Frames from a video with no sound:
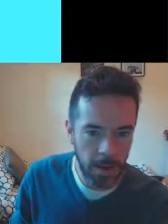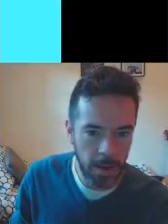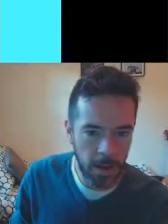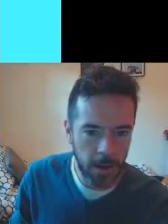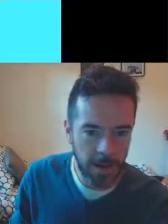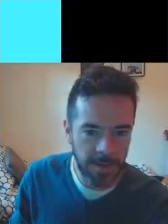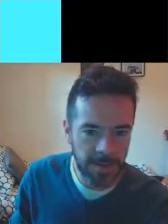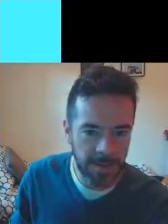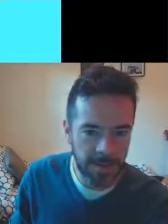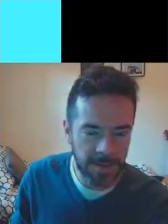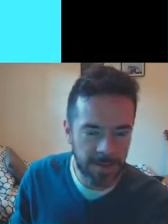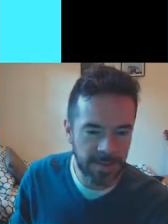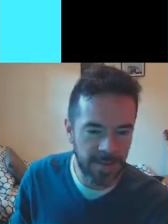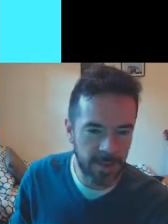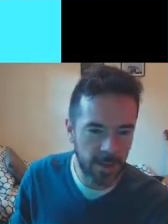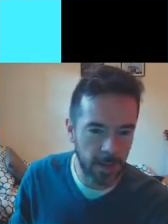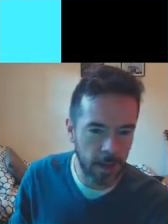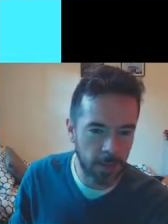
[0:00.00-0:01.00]
ideas
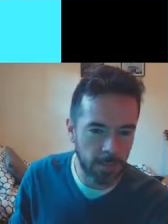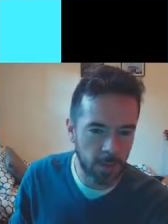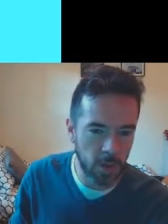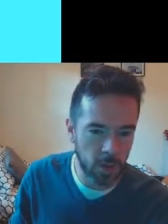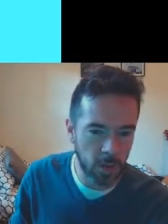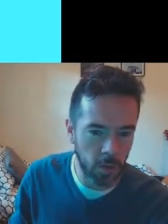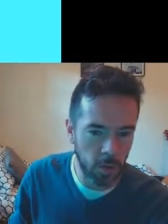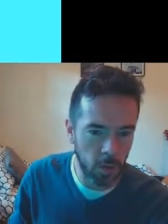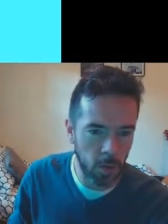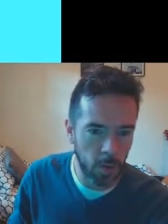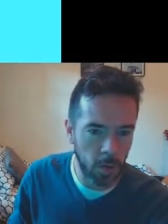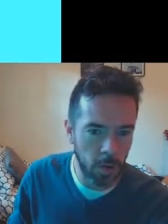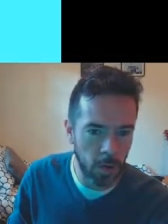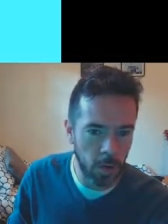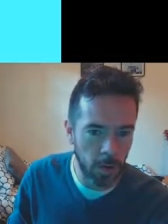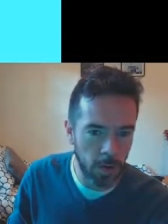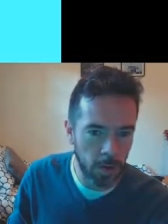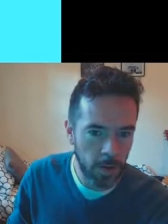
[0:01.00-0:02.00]
that I'm sure
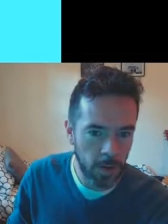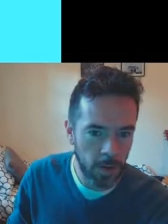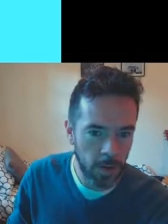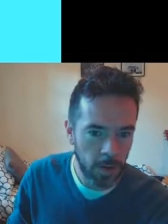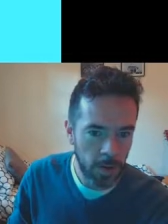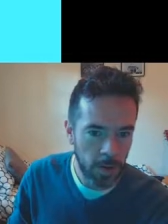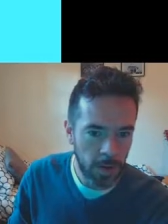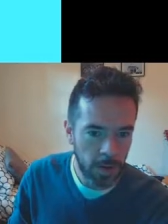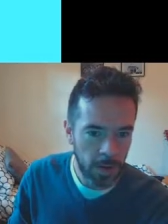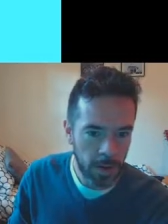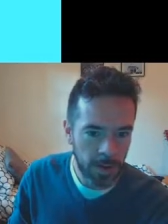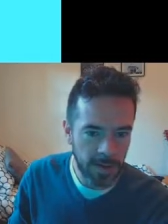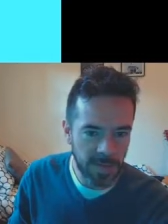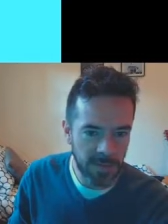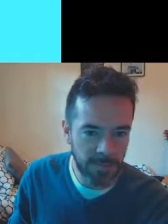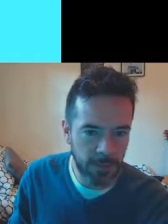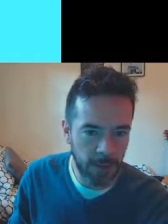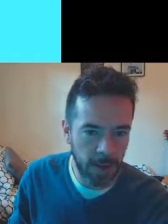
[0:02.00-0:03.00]
were
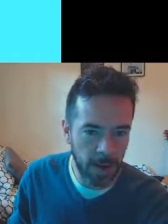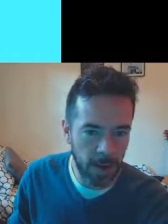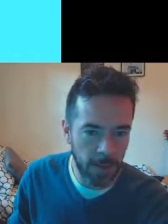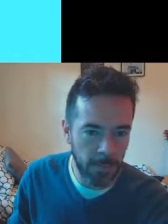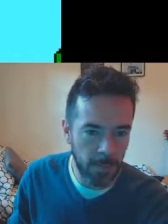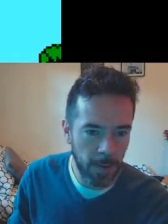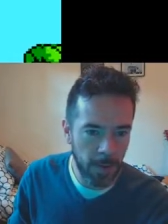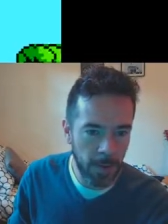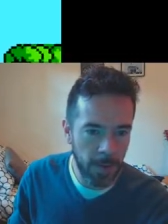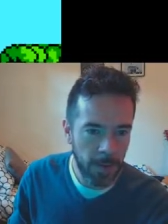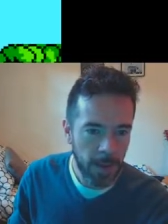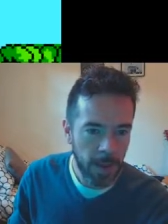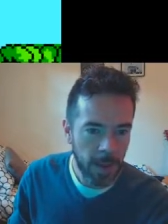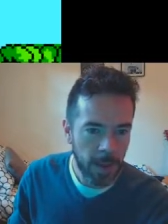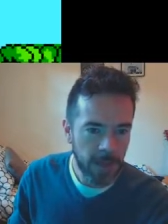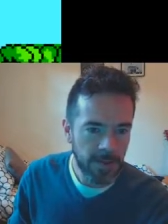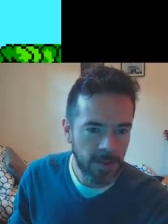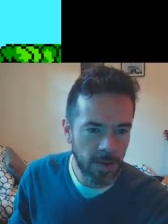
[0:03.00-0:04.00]
inspired by.
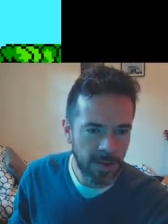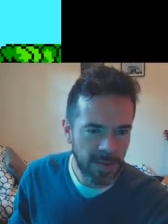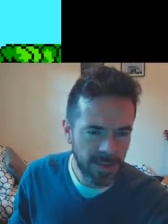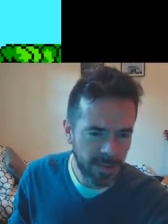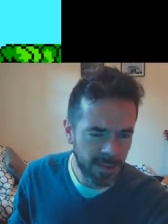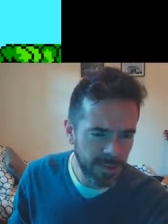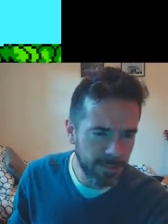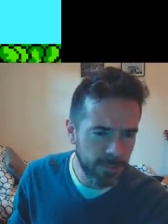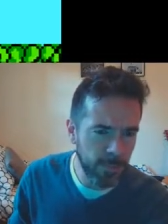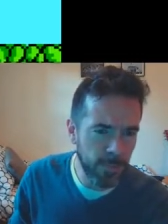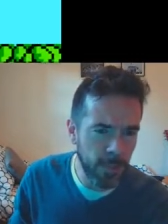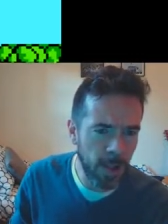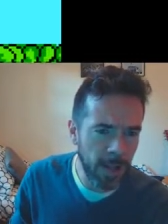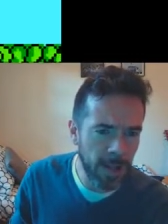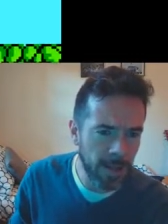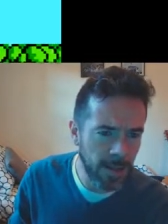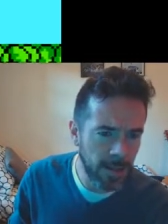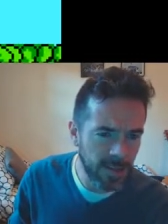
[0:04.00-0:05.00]
Notice the
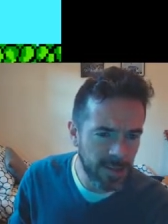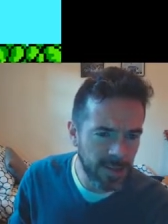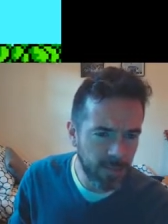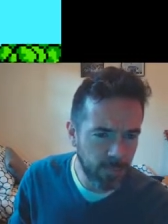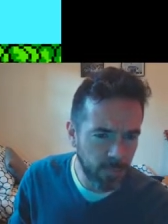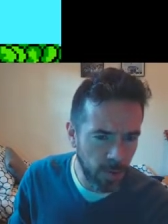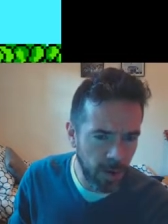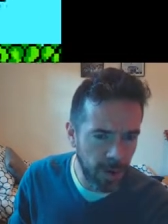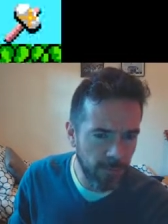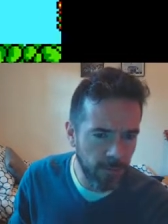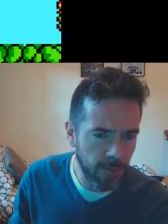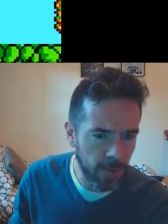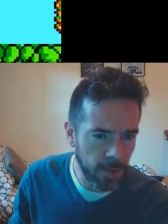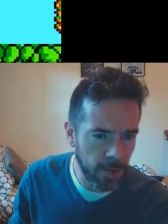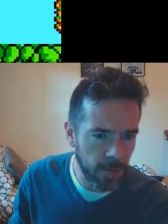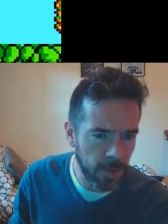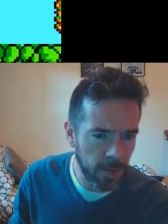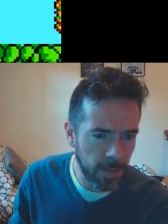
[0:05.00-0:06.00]
sprite
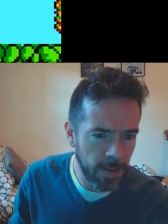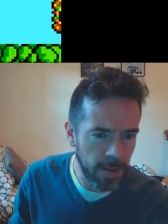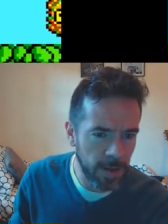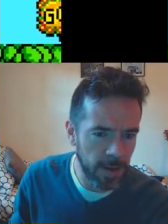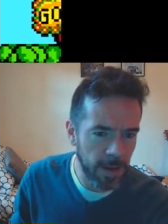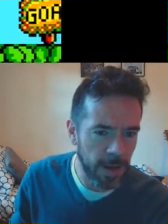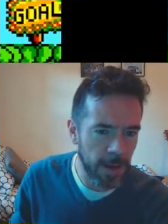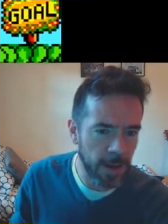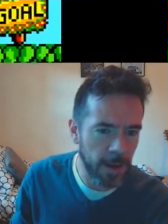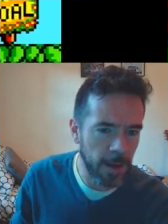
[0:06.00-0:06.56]
flickering there.